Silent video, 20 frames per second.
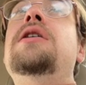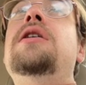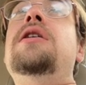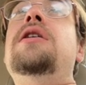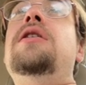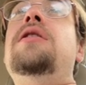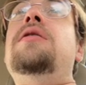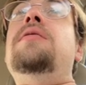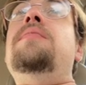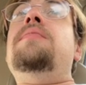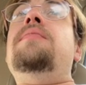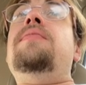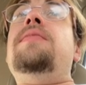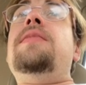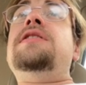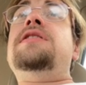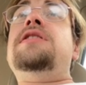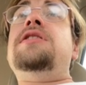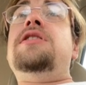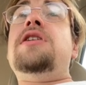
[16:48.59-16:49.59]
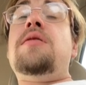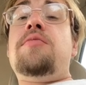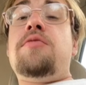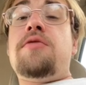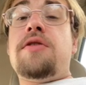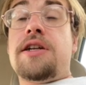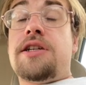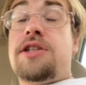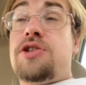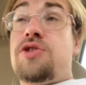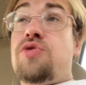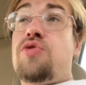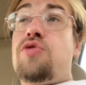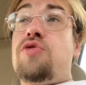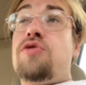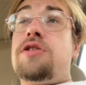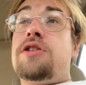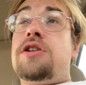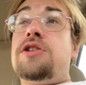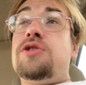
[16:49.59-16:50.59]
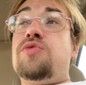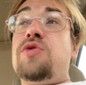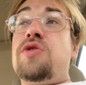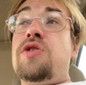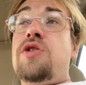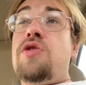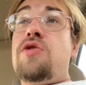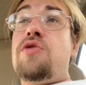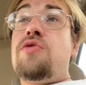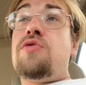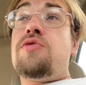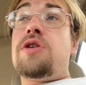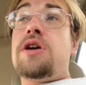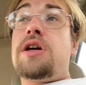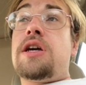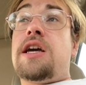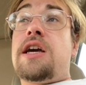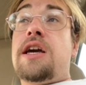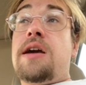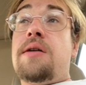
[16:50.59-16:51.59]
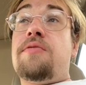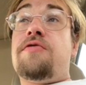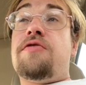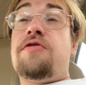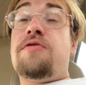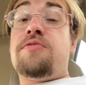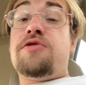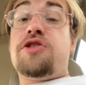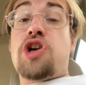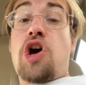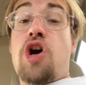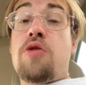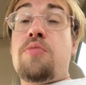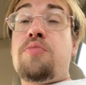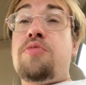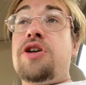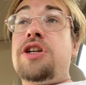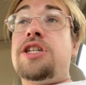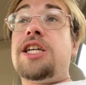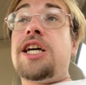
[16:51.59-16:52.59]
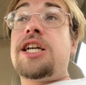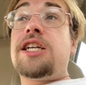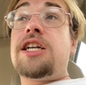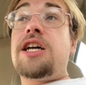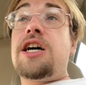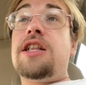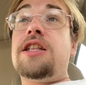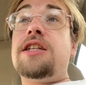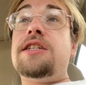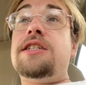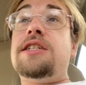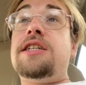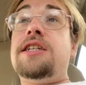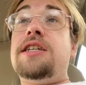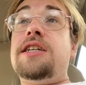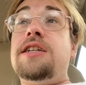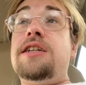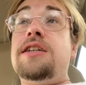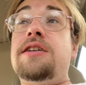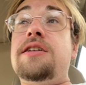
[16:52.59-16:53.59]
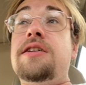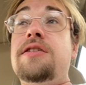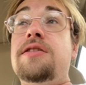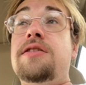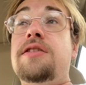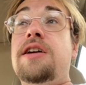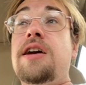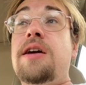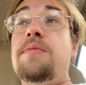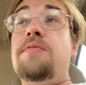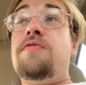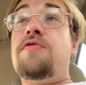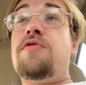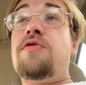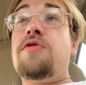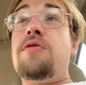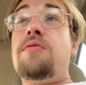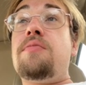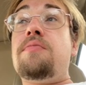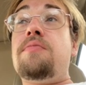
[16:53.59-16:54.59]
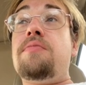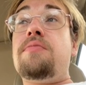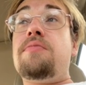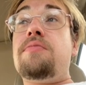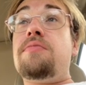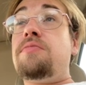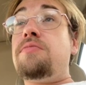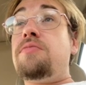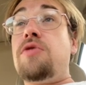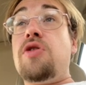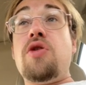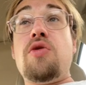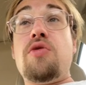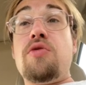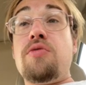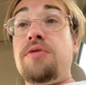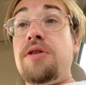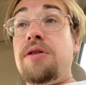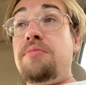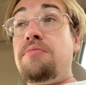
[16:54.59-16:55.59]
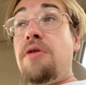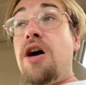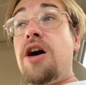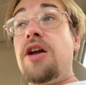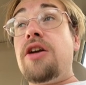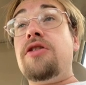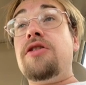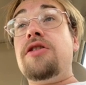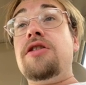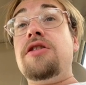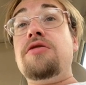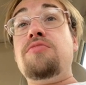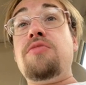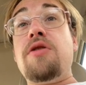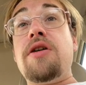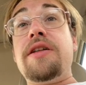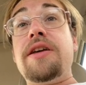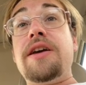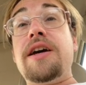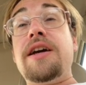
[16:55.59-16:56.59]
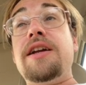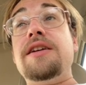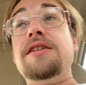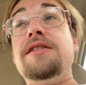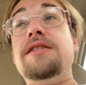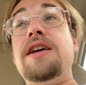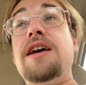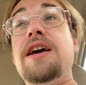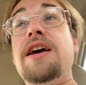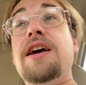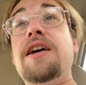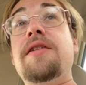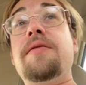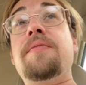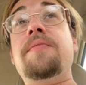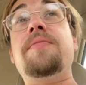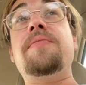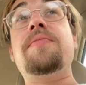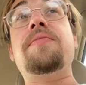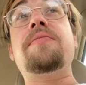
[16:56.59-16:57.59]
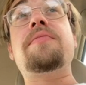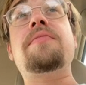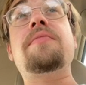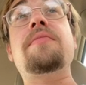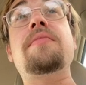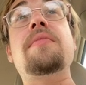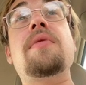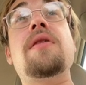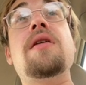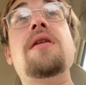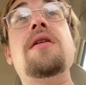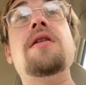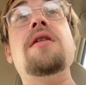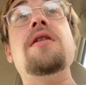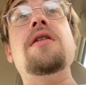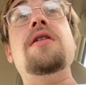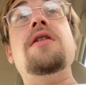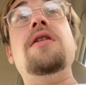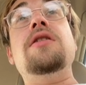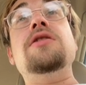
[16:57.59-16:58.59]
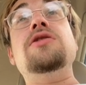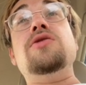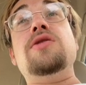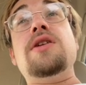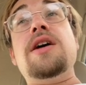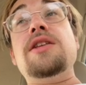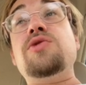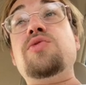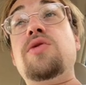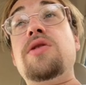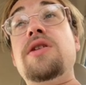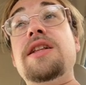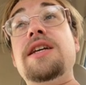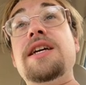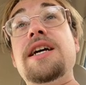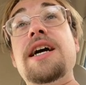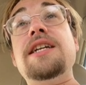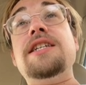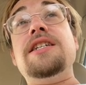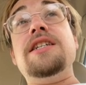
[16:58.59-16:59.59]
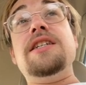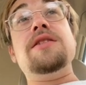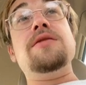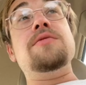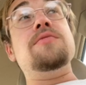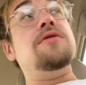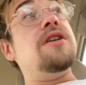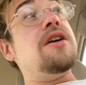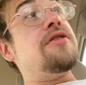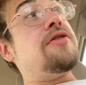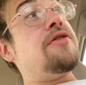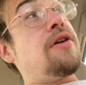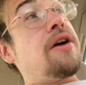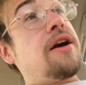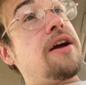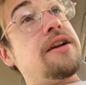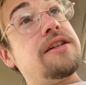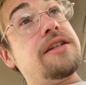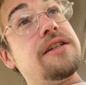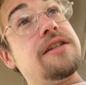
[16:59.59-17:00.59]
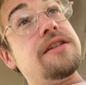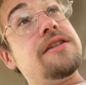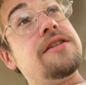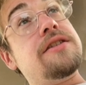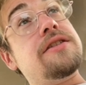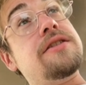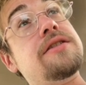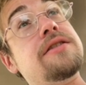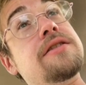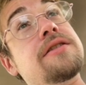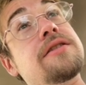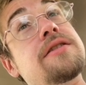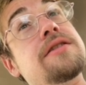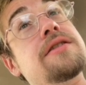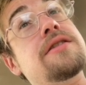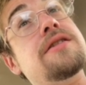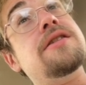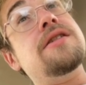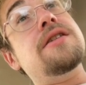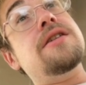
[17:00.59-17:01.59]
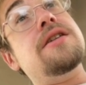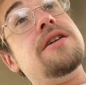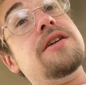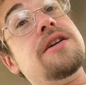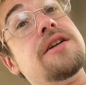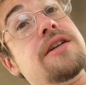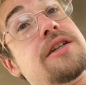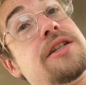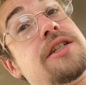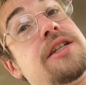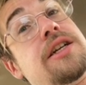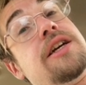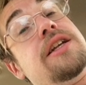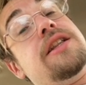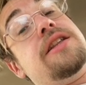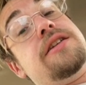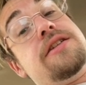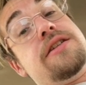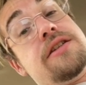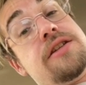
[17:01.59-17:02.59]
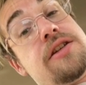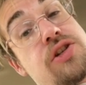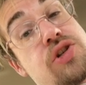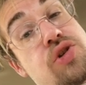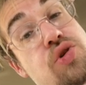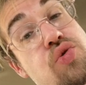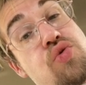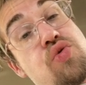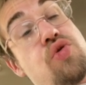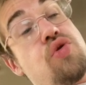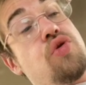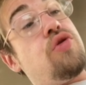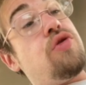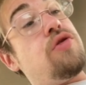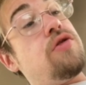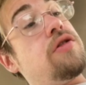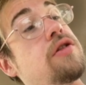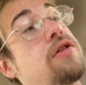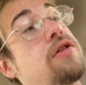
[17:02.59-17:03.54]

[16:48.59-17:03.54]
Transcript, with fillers: um, it's a double-edged sword, because we know it came from DARPA technology, it came from, you know, we're being monitored by the N S A. So that's one of the edges. The other edge is, shit, this is a tool,